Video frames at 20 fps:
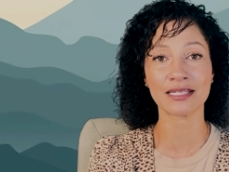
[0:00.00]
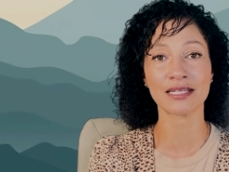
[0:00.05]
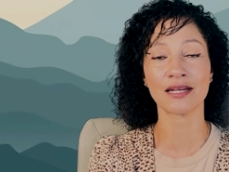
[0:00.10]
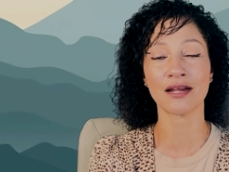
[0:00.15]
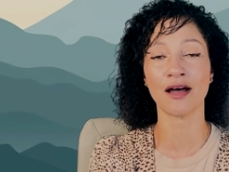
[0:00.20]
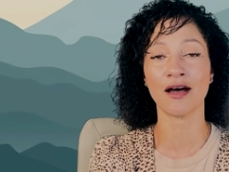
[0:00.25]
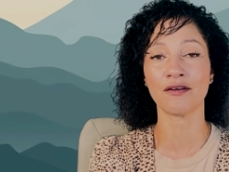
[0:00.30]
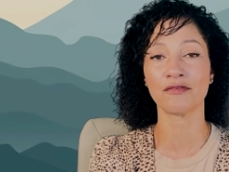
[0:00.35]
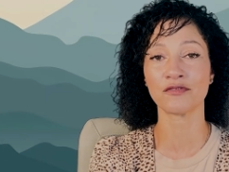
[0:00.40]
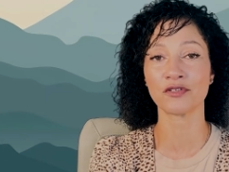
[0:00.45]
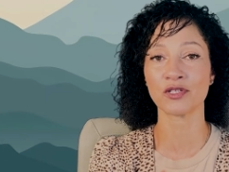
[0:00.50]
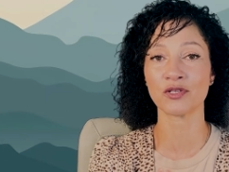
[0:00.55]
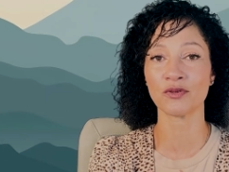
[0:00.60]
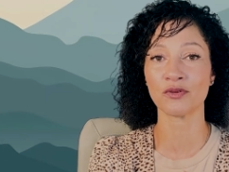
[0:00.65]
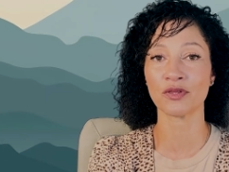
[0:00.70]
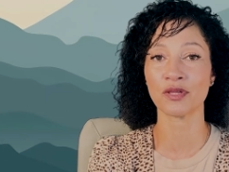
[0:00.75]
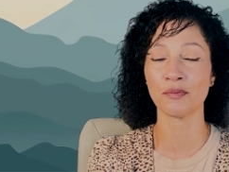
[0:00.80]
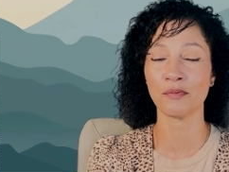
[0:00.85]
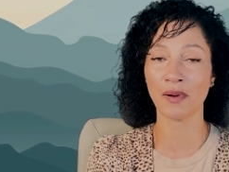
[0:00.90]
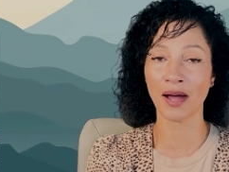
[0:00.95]
it off to
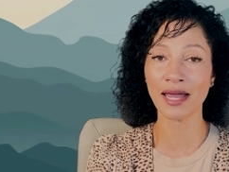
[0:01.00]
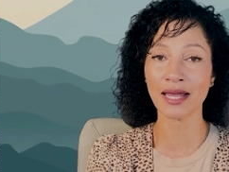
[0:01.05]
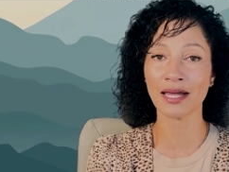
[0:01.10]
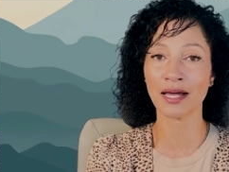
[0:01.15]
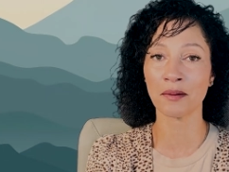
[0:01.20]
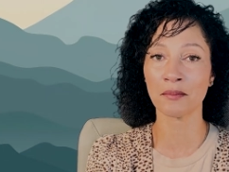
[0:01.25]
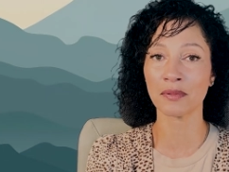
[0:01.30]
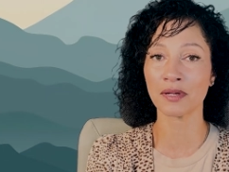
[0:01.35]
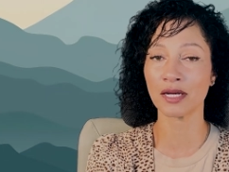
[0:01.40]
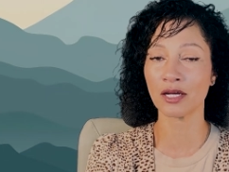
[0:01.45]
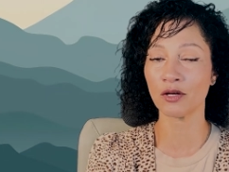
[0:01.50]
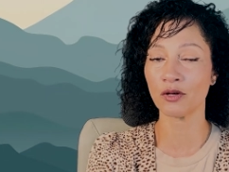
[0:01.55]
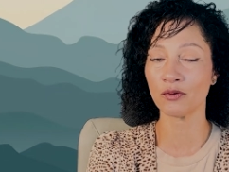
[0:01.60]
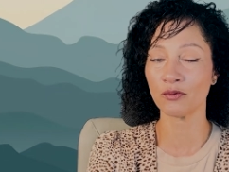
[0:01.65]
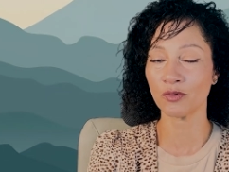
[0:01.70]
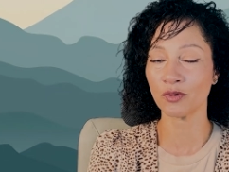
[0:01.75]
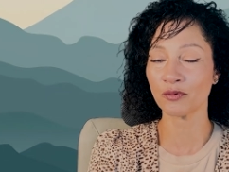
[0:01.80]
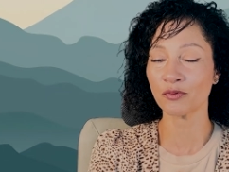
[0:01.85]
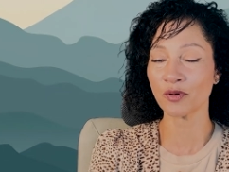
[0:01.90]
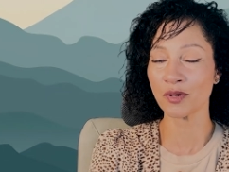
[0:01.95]
the bike company who
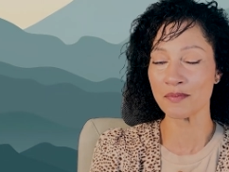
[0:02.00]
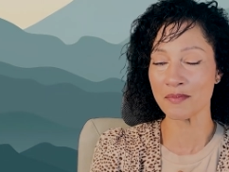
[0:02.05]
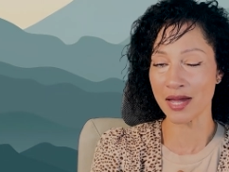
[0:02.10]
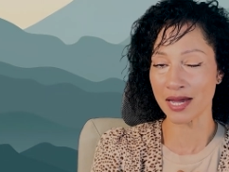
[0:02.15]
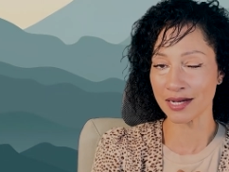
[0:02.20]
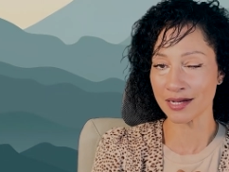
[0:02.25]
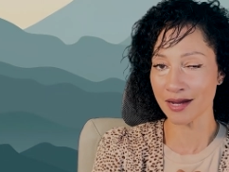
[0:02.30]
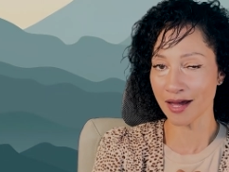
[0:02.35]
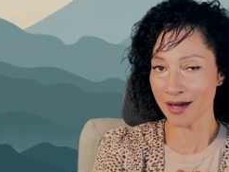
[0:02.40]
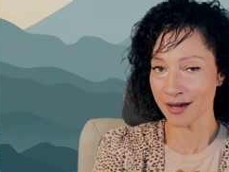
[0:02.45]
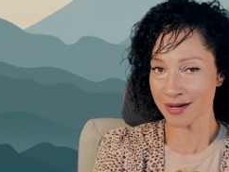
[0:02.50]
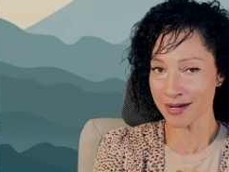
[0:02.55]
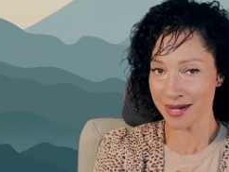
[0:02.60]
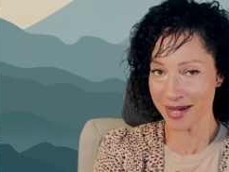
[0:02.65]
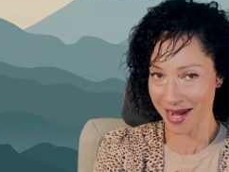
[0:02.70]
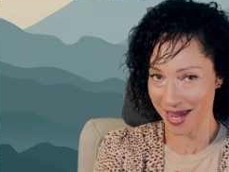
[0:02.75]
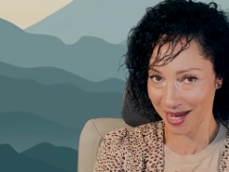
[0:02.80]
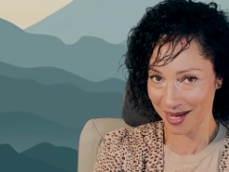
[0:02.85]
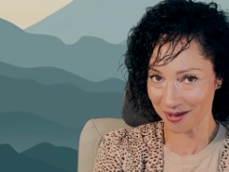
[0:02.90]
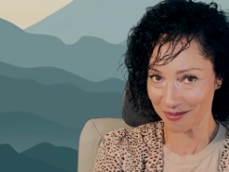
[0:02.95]
will remain
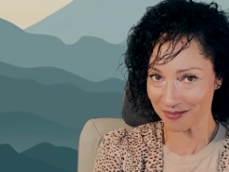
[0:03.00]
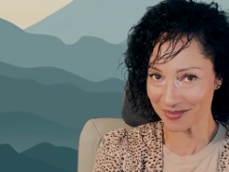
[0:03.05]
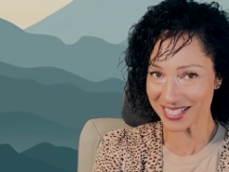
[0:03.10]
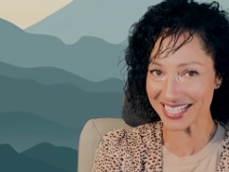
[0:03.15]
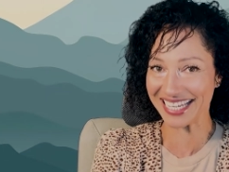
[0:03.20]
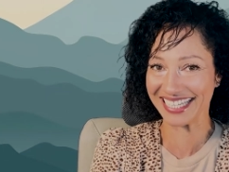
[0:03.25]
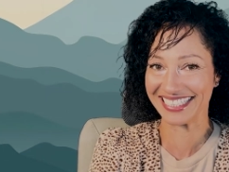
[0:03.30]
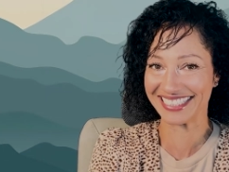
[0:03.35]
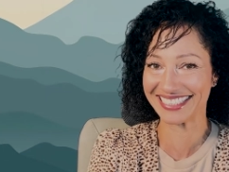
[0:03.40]
unnamed